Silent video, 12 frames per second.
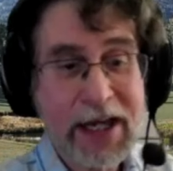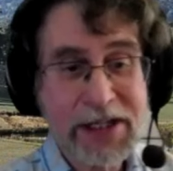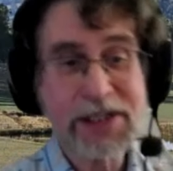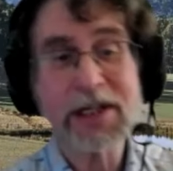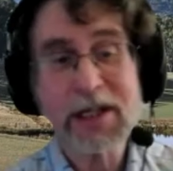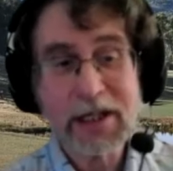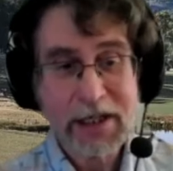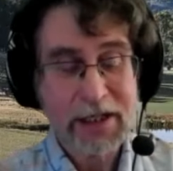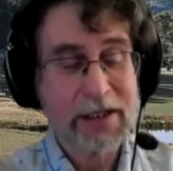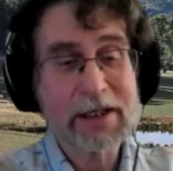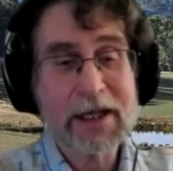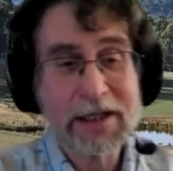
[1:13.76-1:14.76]
acidic
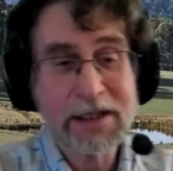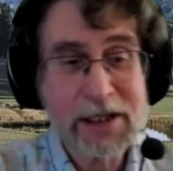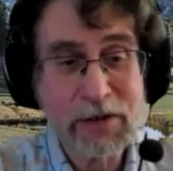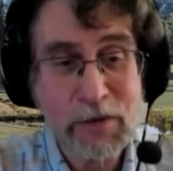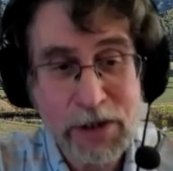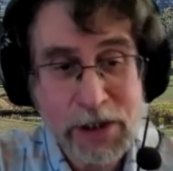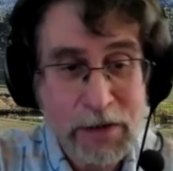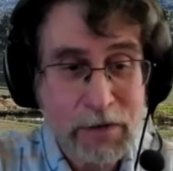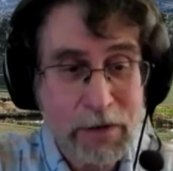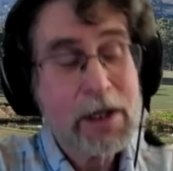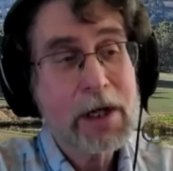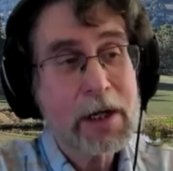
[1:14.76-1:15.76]
and et cetera, et
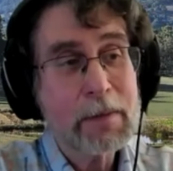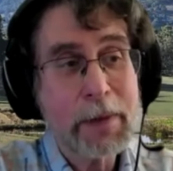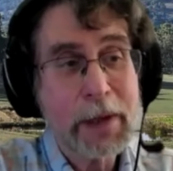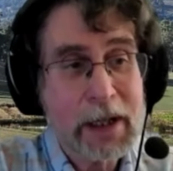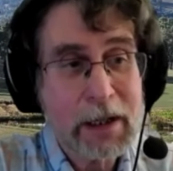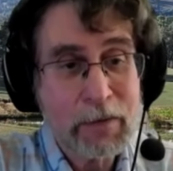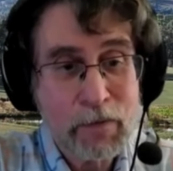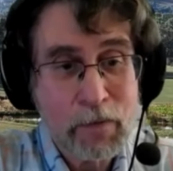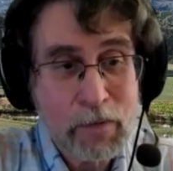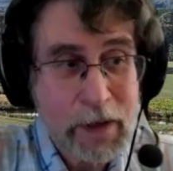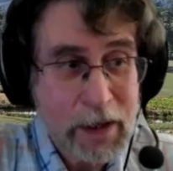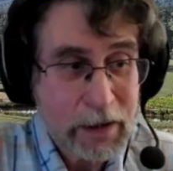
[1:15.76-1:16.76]
cetera. But
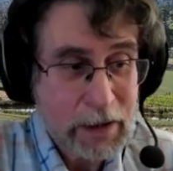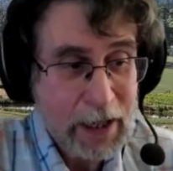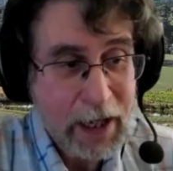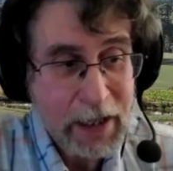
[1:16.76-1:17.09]
in